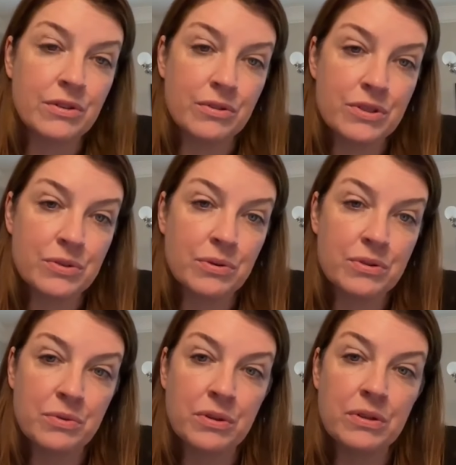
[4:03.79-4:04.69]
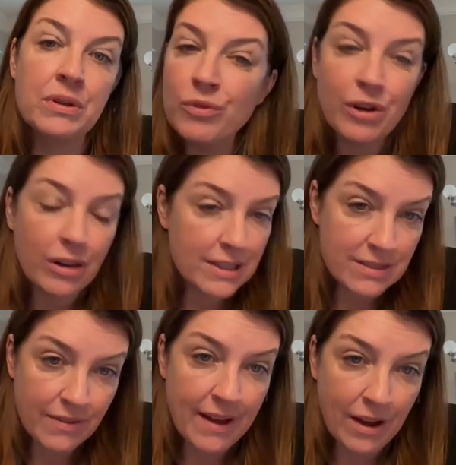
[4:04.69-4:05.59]
your SOAR tool. Regardless
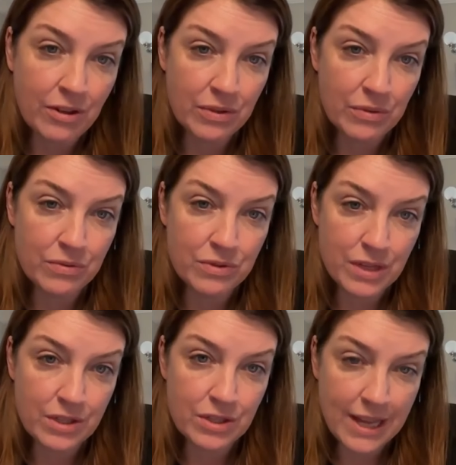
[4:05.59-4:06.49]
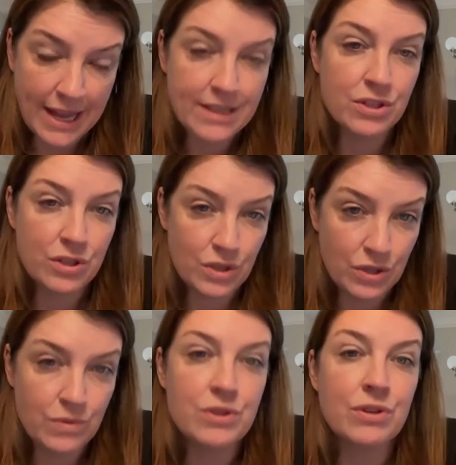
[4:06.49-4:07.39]
of how you intend to
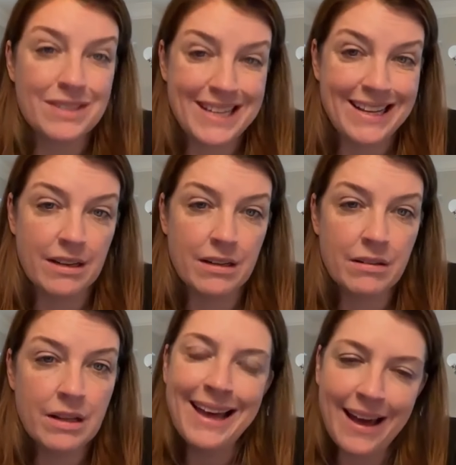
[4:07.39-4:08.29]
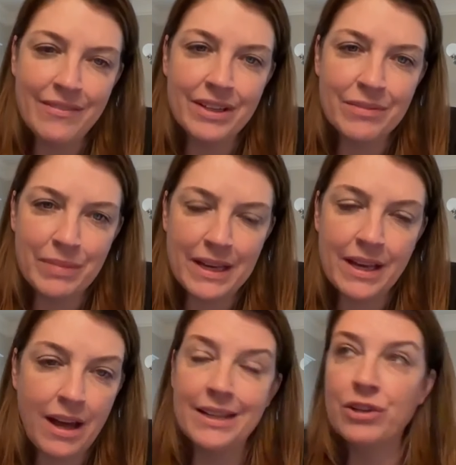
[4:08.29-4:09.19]
use your data, having it be
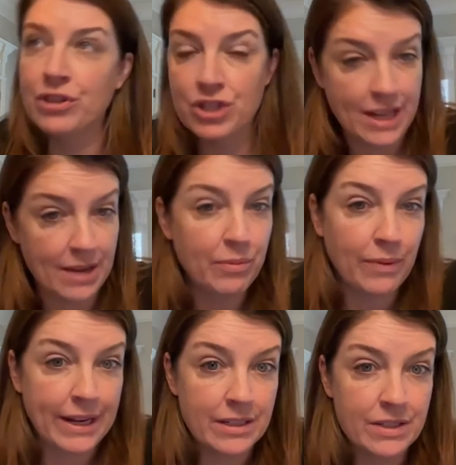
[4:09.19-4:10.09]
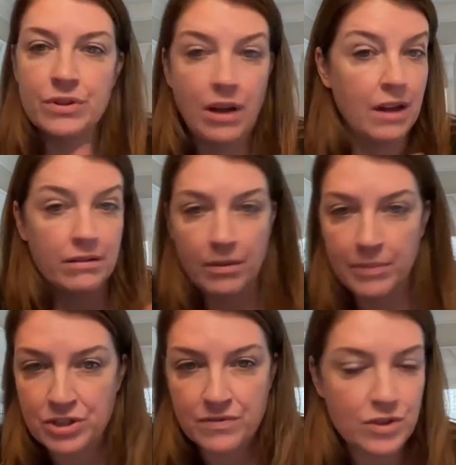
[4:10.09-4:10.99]
in good shape, right? Not a
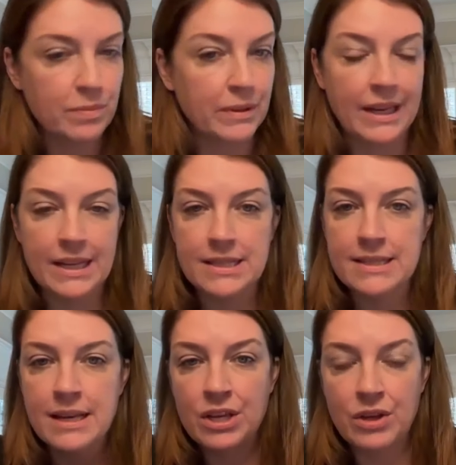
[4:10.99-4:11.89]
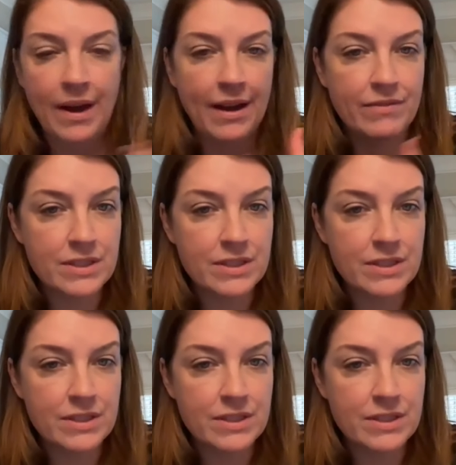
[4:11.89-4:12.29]
bunch of duplicates. You have